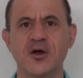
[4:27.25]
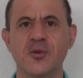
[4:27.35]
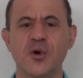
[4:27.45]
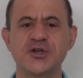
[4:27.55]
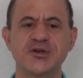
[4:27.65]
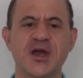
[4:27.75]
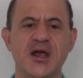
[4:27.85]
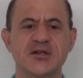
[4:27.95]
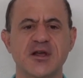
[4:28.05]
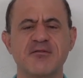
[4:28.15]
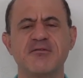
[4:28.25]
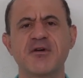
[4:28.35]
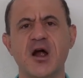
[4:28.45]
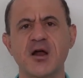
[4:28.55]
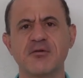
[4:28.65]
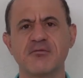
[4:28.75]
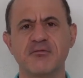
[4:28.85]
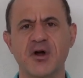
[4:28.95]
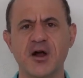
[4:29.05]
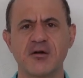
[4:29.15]
what you get is a very,
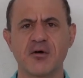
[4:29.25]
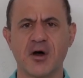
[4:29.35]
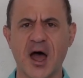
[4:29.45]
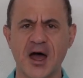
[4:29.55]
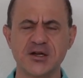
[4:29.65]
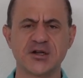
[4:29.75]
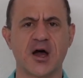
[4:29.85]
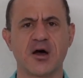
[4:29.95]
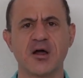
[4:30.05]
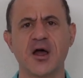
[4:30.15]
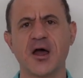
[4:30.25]
very agile